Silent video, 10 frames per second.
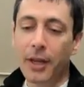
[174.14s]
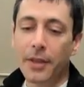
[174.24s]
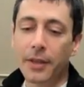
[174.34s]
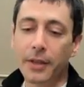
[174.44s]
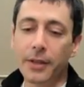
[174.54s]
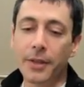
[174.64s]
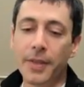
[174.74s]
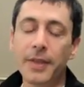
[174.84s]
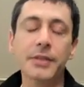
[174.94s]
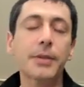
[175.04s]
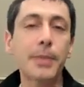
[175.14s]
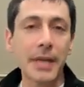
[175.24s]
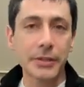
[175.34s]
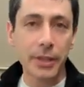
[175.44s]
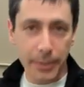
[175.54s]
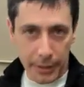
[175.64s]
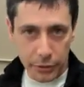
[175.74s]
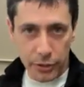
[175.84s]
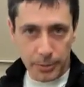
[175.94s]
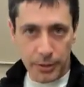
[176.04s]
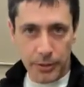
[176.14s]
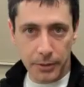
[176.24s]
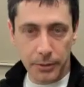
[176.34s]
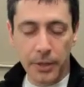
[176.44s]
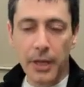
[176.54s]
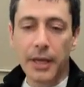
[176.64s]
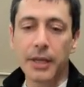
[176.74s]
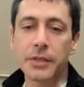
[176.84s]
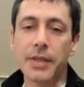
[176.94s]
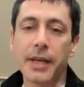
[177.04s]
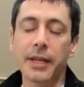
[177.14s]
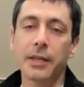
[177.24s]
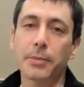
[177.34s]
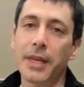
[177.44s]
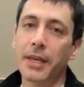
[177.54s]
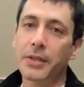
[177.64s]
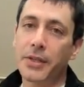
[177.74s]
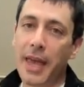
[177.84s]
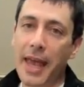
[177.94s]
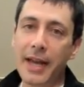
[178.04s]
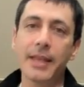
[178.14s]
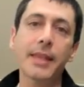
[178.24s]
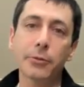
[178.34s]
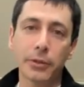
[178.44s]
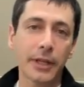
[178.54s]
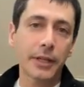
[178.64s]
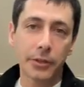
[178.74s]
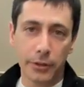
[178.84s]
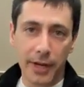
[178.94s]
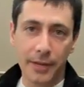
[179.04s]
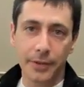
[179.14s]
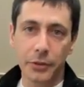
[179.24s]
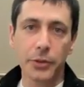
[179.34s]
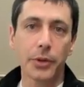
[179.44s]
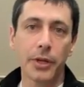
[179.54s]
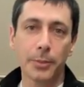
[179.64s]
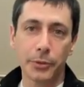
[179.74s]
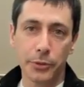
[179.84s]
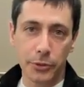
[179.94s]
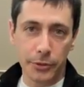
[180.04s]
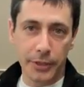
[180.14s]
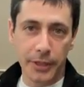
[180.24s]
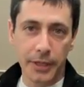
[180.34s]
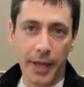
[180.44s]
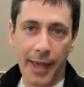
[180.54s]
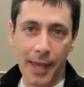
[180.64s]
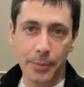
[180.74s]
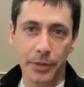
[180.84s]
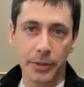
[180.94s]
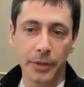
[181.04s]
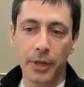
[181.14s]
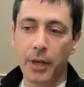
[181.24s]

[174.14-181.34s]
The thing that's amazing about a GPU is that it makes anything related to graphics going up on your screen happen